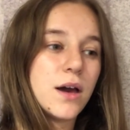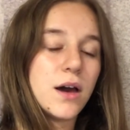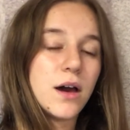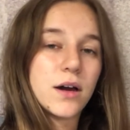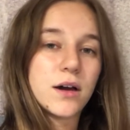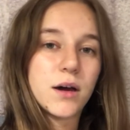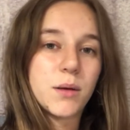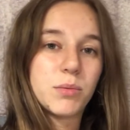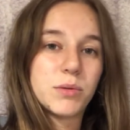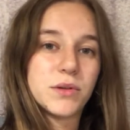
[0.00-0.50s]

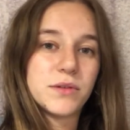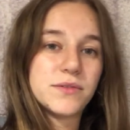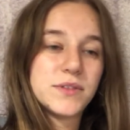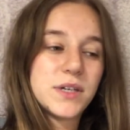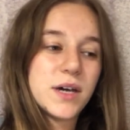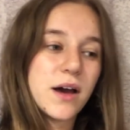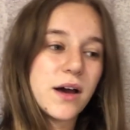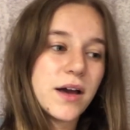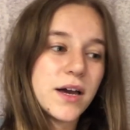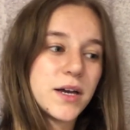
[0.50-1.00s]
a couple of
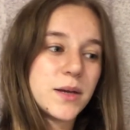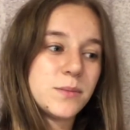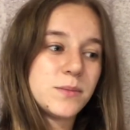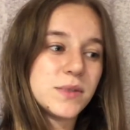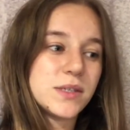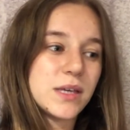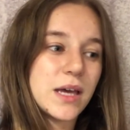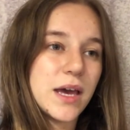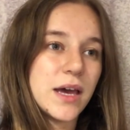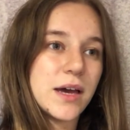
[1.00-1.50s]

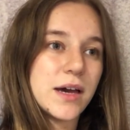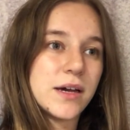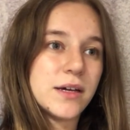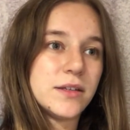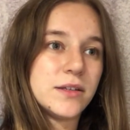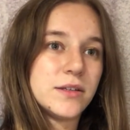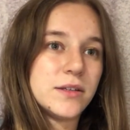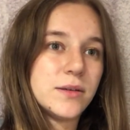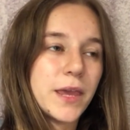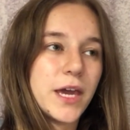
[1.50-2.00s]
times,
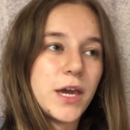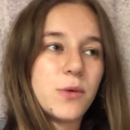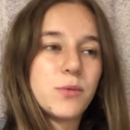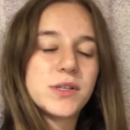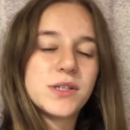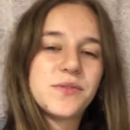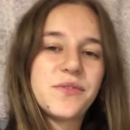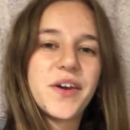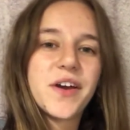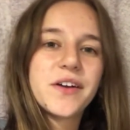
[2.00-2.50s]
and it
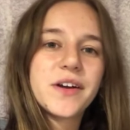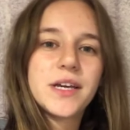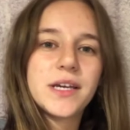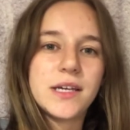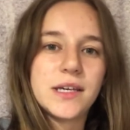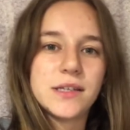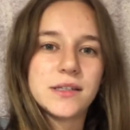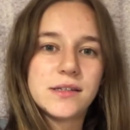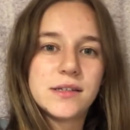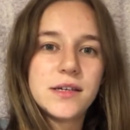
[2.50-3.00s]
was very
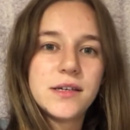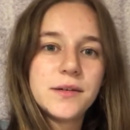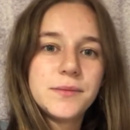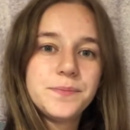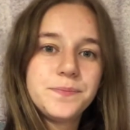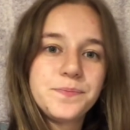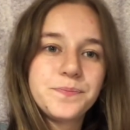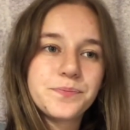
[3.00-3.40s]
easy